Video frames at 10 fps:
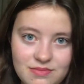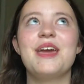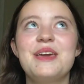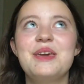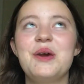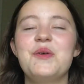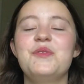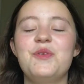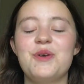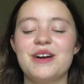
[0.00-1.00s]
Thank you
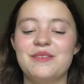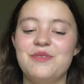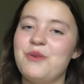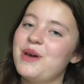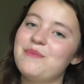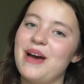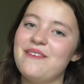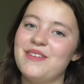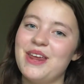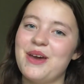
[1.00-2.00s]
for viewing
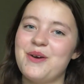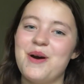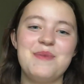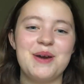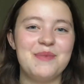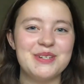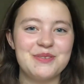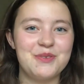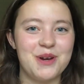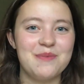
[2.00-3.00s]
my video about a bunch
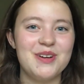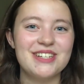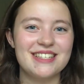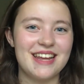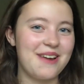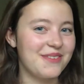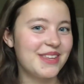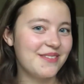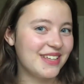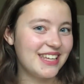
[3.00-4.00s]
of queer books that I
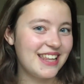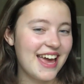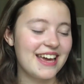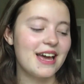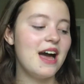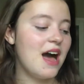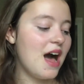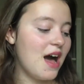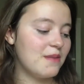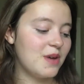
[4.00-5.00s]
really, really like.
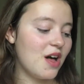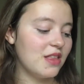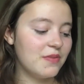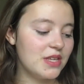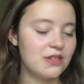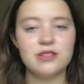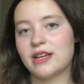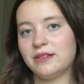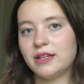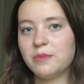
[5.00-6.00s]
All of these are
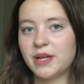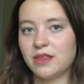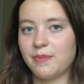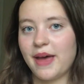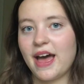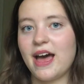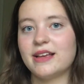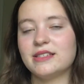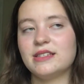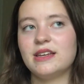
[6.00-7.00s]
set a little bit in the
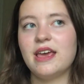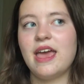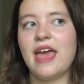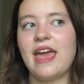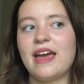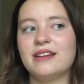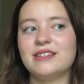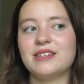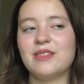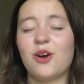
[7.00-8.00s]
past,
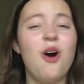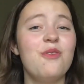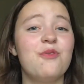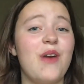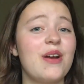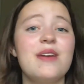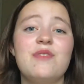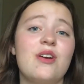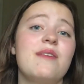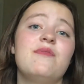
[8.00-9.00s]
and they're all very,
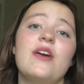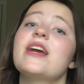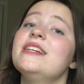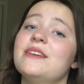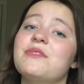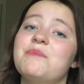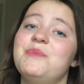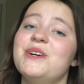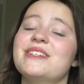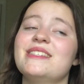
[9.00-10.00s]
very, very different
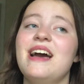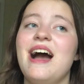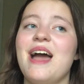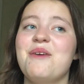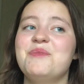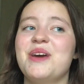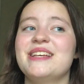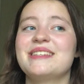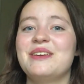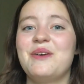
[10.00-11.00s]
books. I hope you
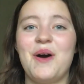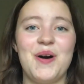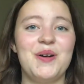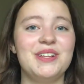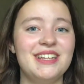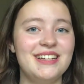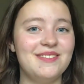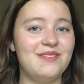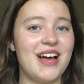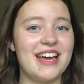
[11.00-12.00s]
guys can all
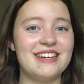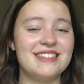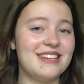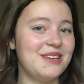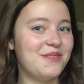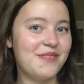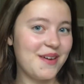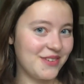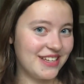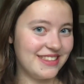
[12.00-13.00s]
find a new
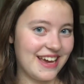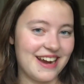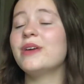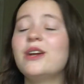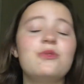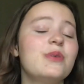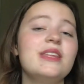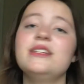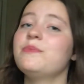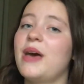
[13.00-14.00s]
favorite in there. It'll
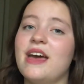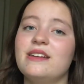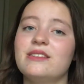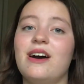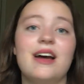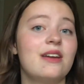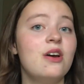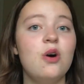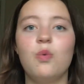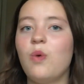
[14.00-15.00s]
really depend on
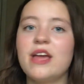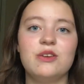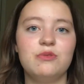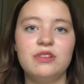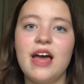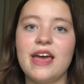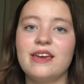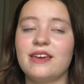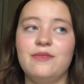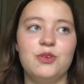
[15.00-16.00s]
what you
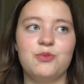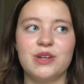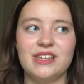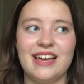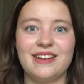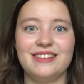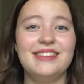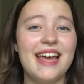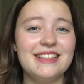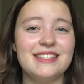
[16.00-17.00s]
like. If you really like
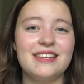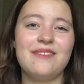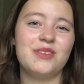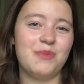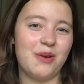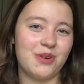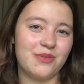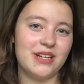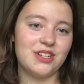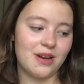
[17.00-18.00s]
light stuff, you might want
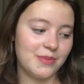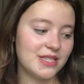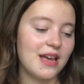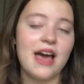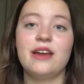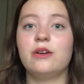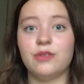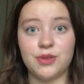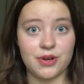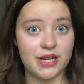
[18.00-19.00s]
to read Gentleman's Guide,
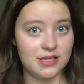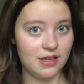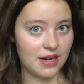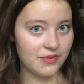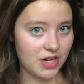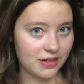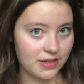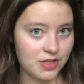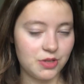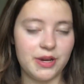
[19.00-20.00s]
although there is a lot of
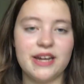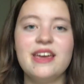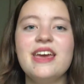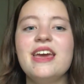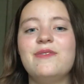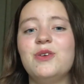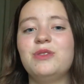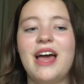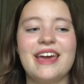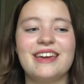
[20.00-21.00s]
darkness to it. If
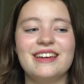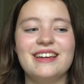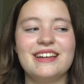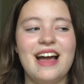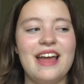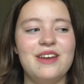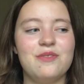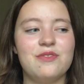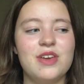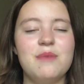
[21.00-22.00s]
you like kind
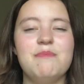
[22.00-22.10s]
of